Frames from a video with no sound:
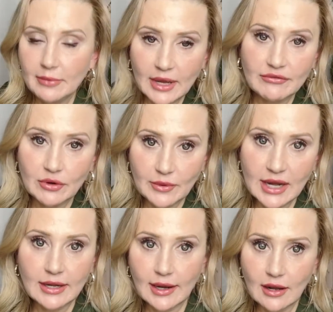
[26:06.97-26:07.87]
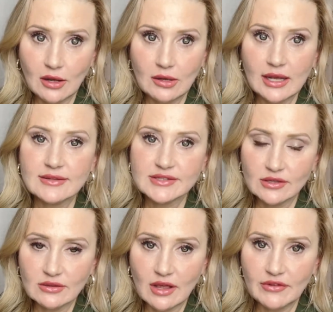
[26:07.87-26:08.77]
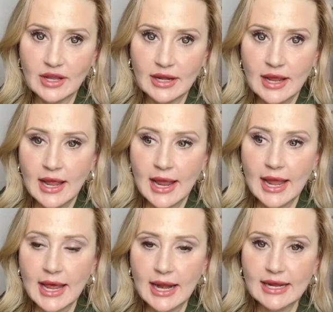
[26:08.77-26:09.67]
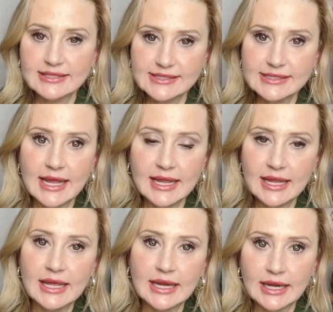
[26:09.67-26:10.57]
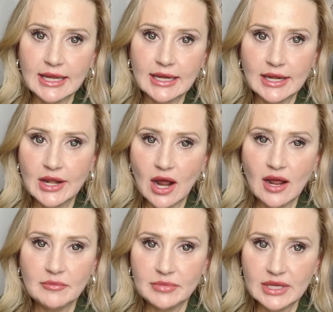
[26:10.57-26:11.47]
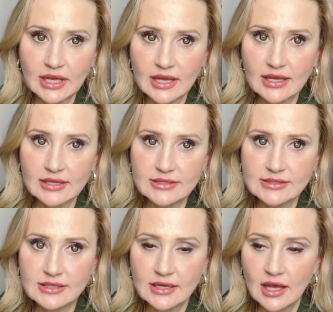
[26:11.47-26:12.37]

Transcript: But for right now, I still love it, and I stay in it not because